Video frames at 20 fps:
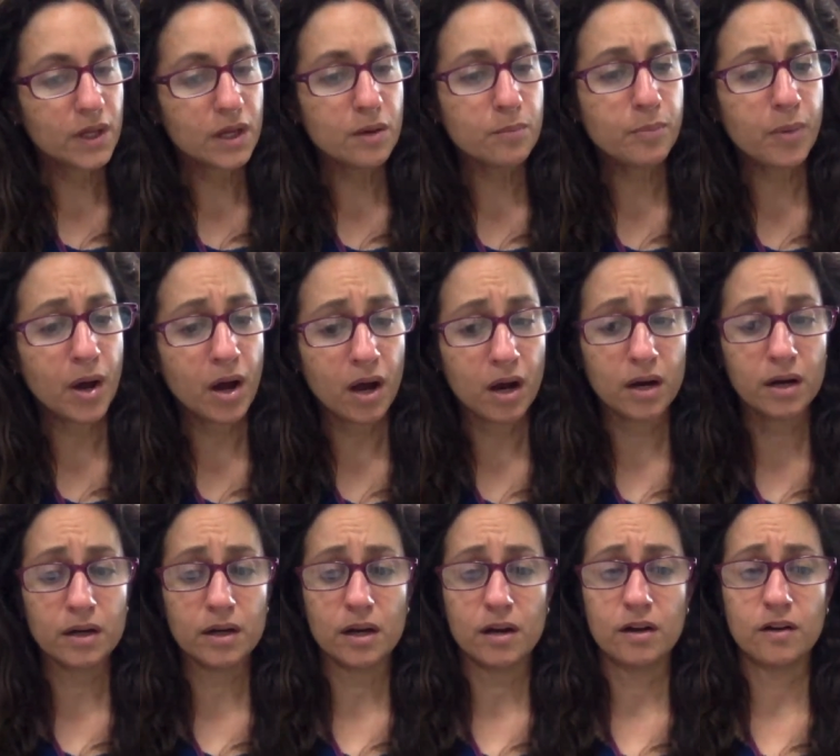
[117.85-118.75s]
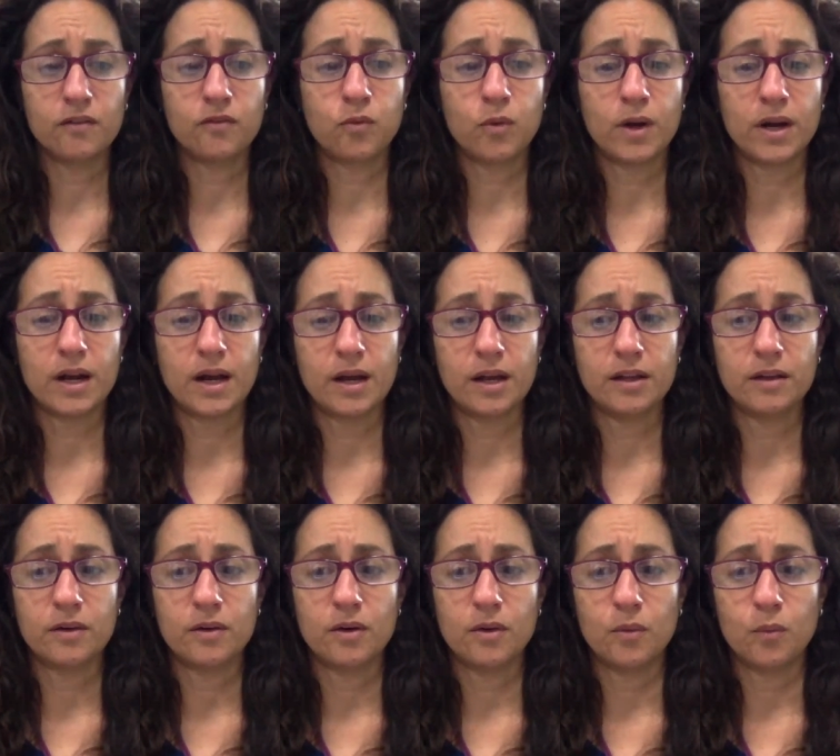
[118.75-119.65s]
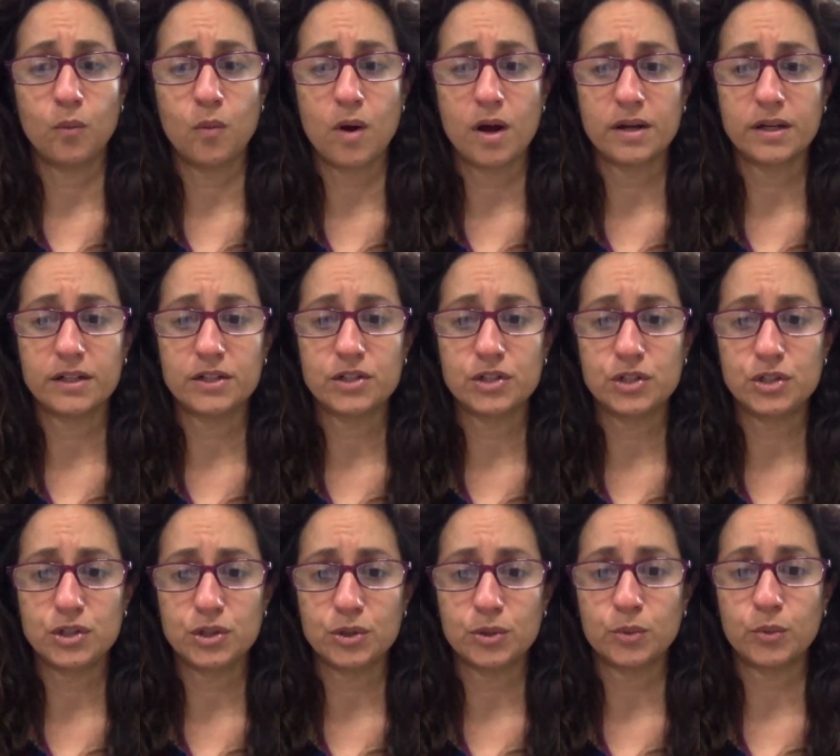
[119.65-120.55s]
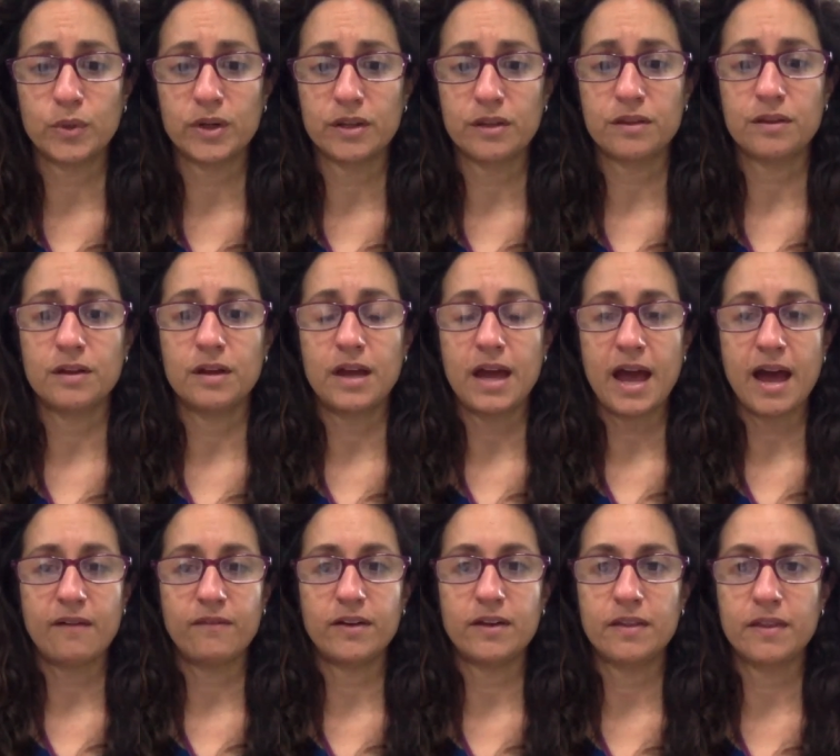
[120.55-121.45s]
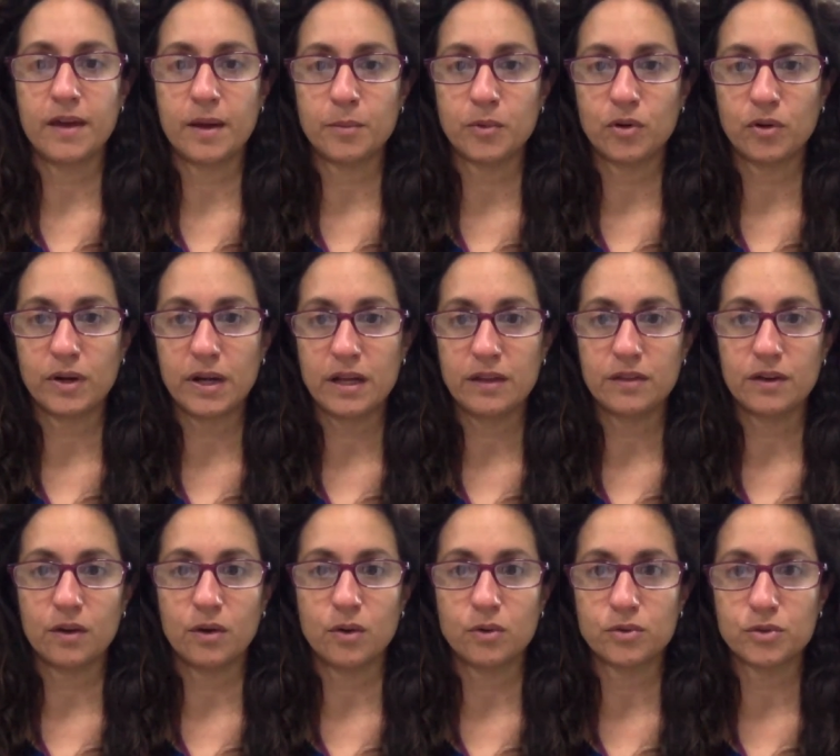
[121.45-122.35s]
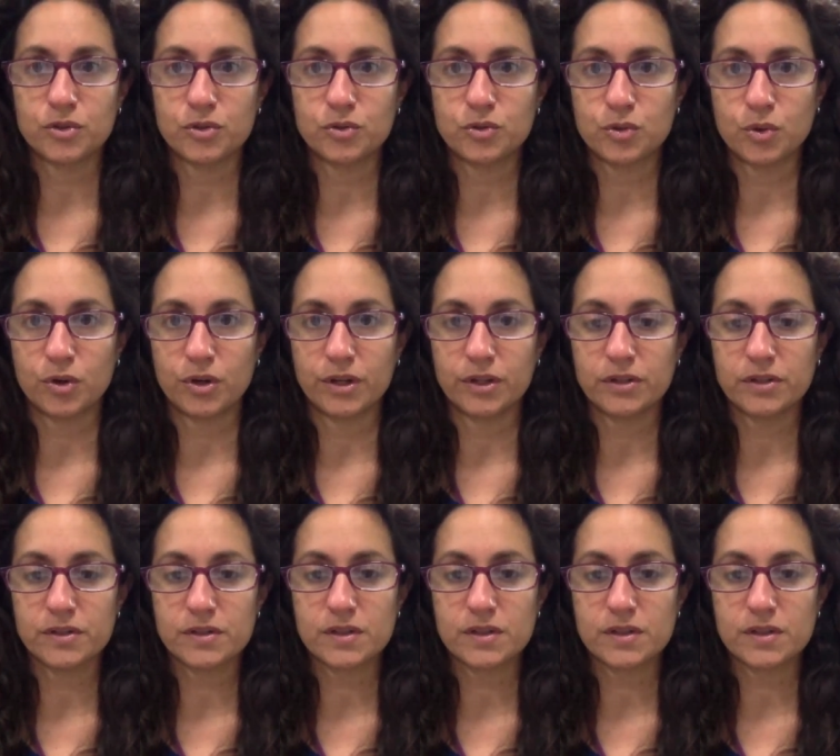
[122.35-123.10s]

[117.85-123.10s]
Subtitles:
Part of what I wanted to do with having them create their own tutorials